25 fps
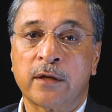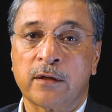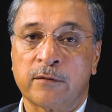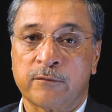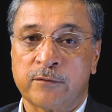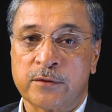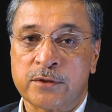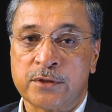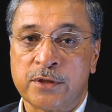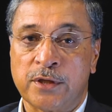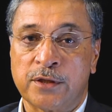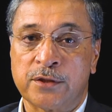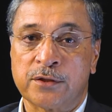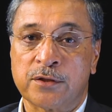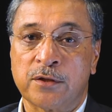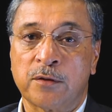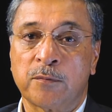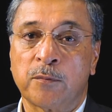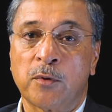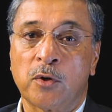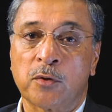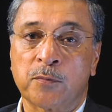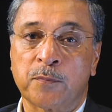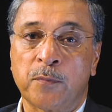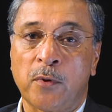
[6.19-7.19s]
conversation
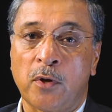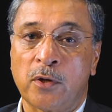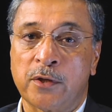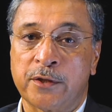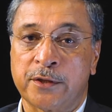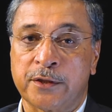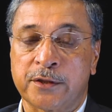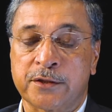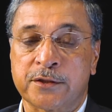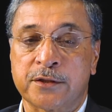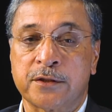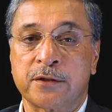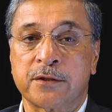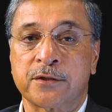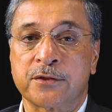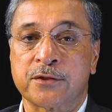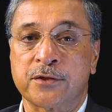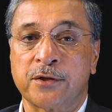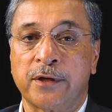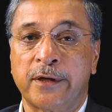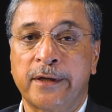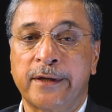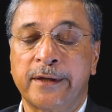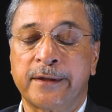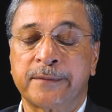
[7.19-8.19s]
about politics in
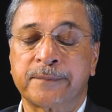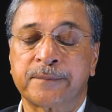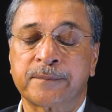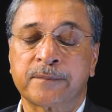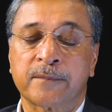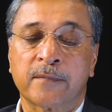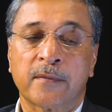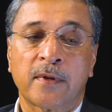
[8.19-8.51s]
Australia.